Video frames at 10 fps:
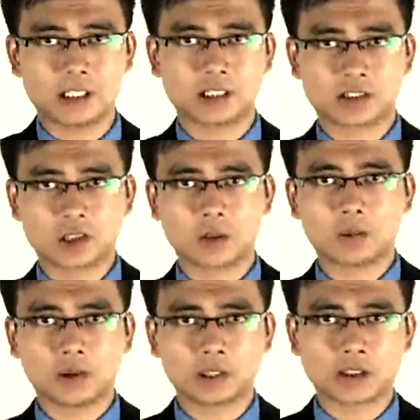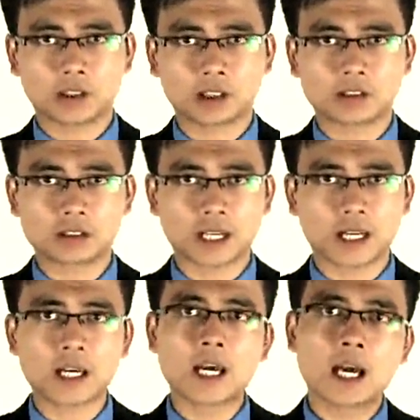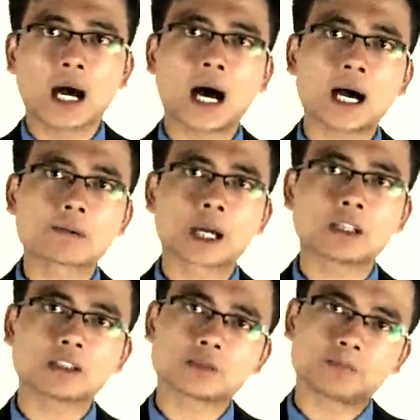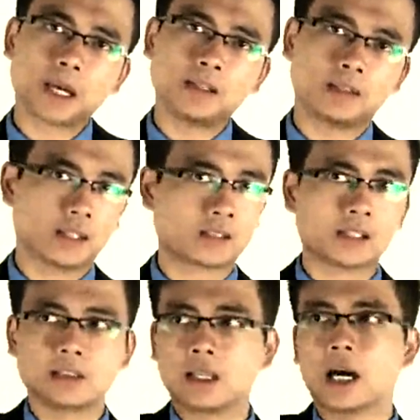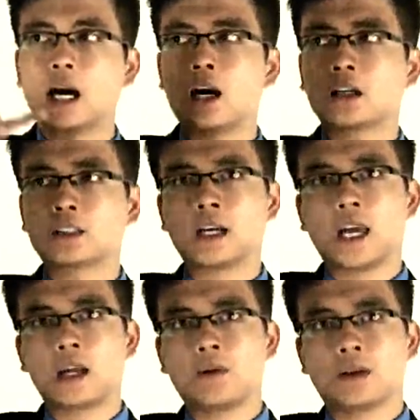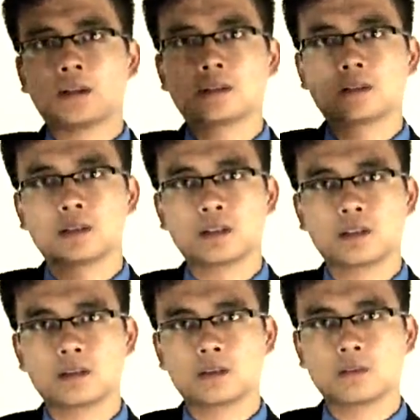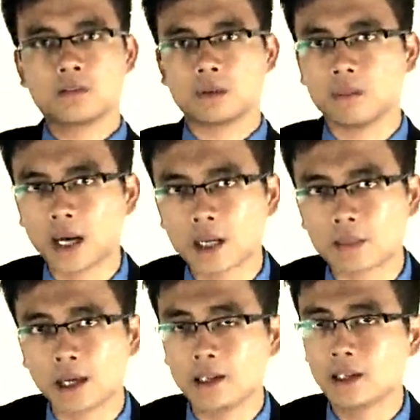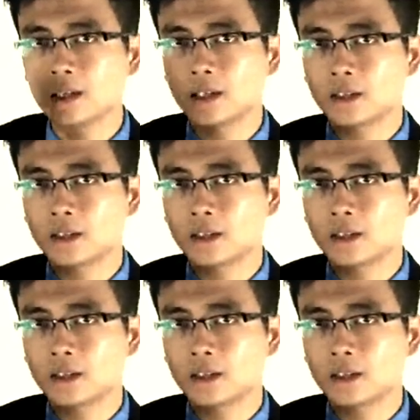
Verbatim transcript: There's no point that you're going to say, I'm going to spend this in the other areas, but maybe